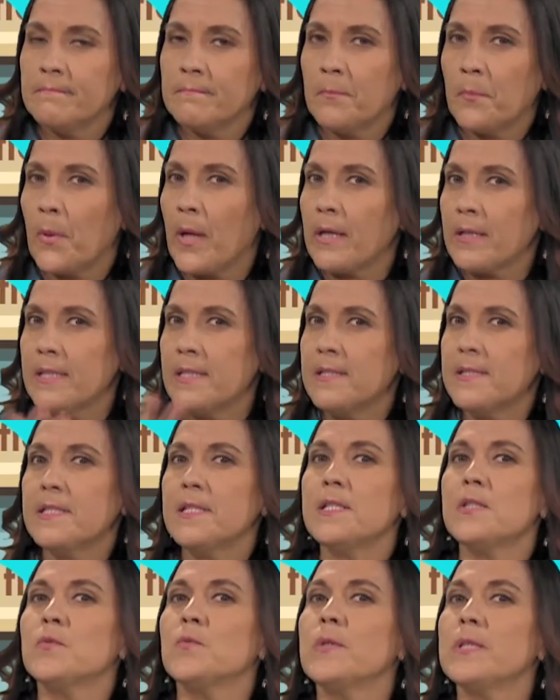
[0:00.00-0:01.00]
Practice
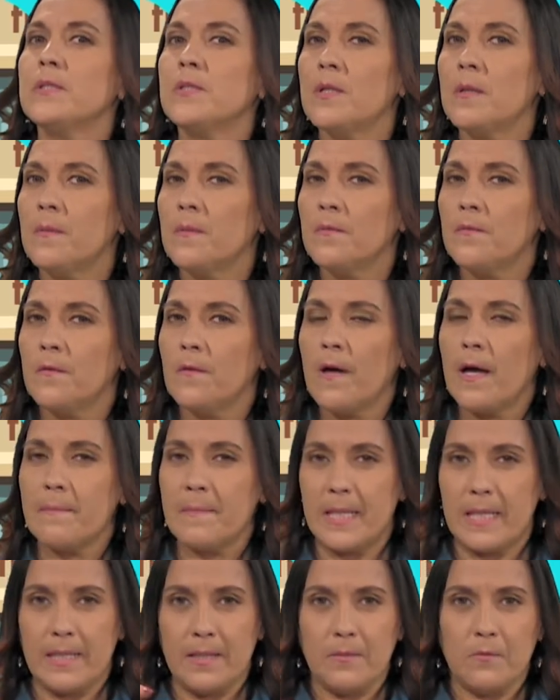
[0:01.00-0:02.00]
this with your
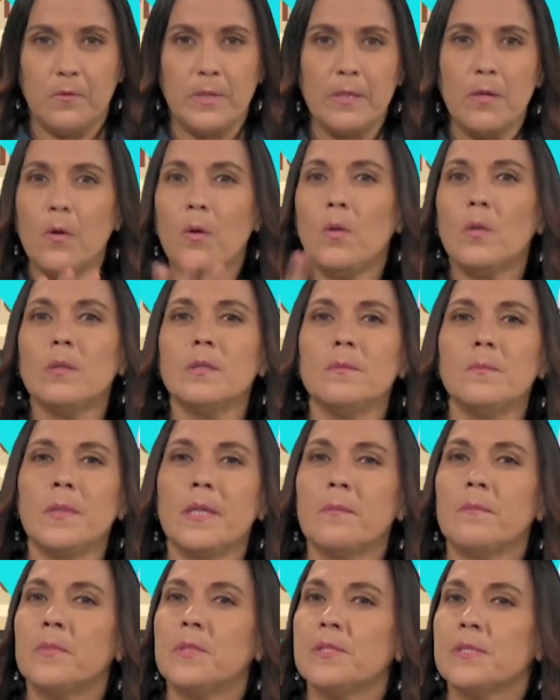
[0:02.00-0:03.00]
family, with all the
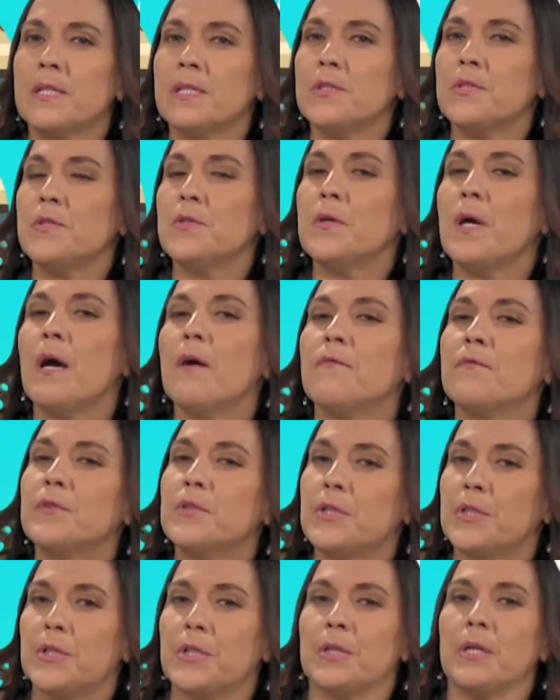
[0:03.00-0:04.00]
members that you have
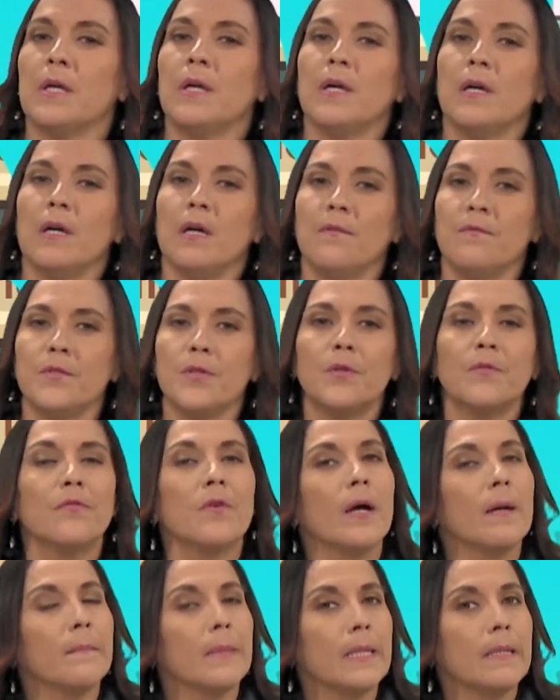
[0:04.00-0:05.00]
there of your
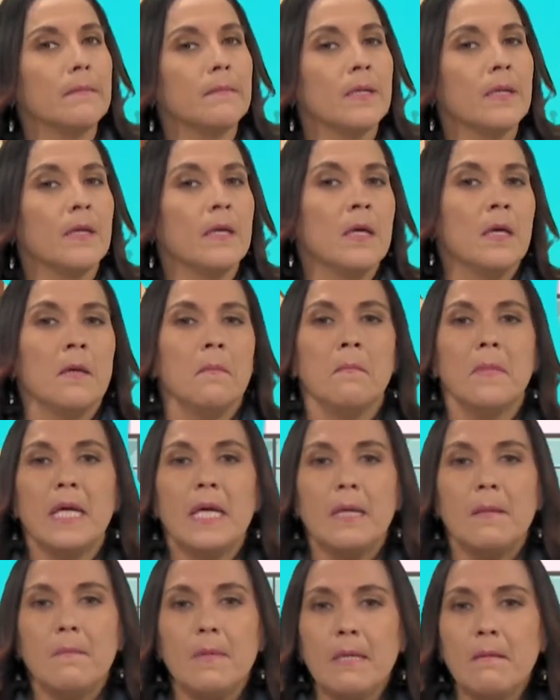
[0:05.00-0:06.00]
family.
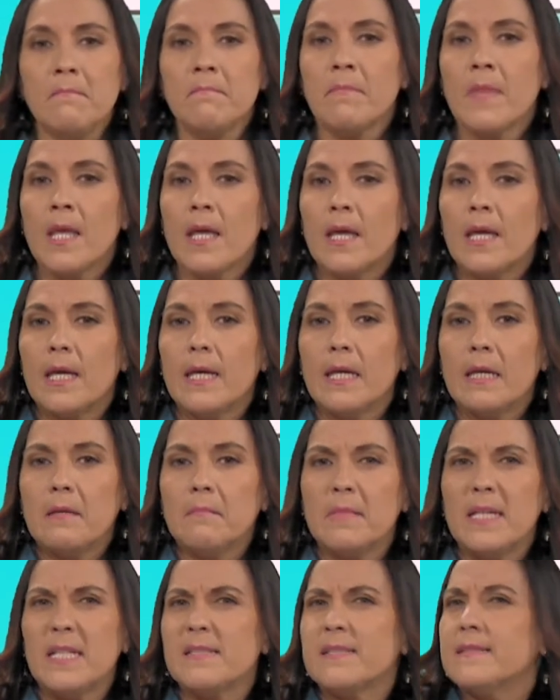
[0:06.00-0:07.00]
Maybe,
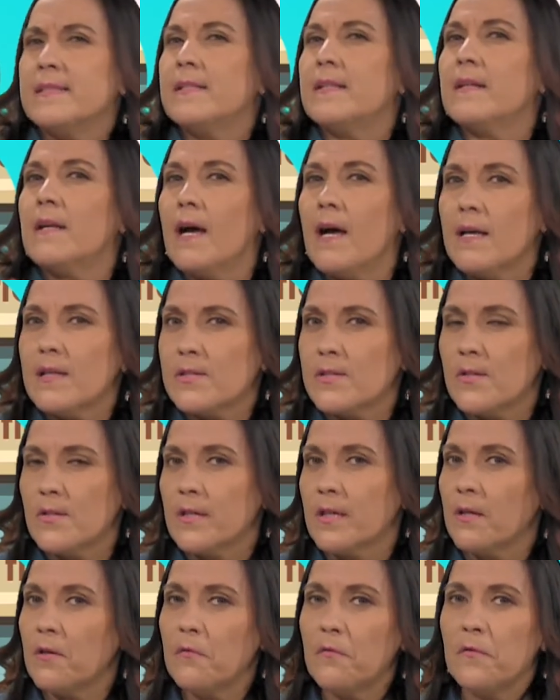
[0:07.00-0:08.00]
is there a
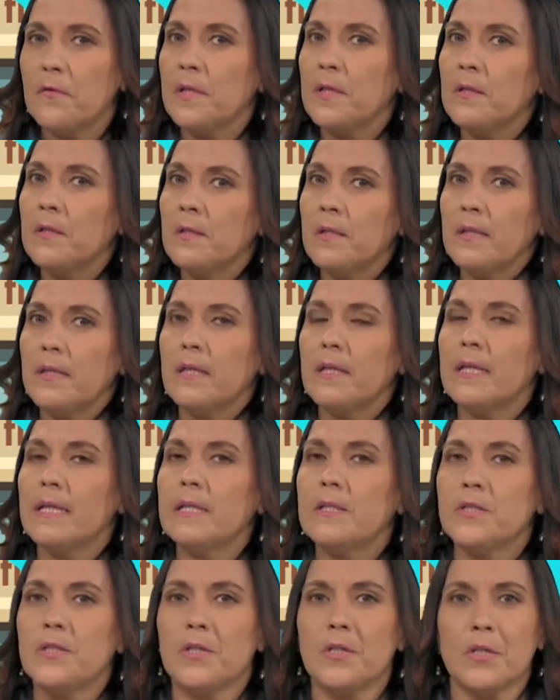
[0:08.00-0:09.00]
soccer field
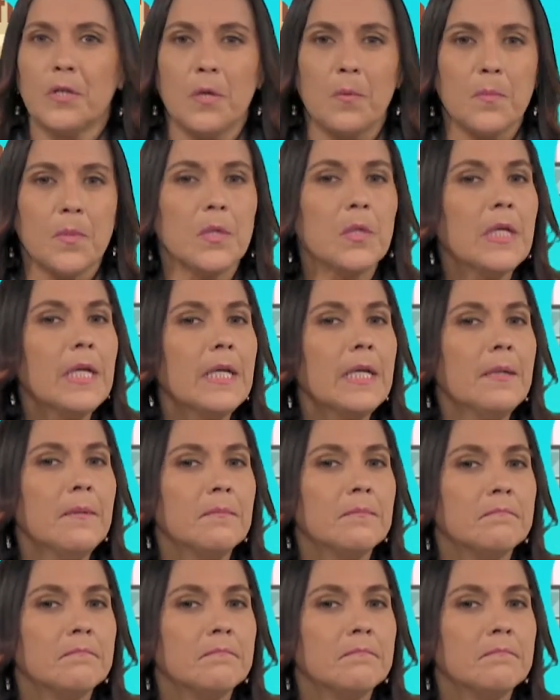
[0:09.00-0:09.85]
in your community?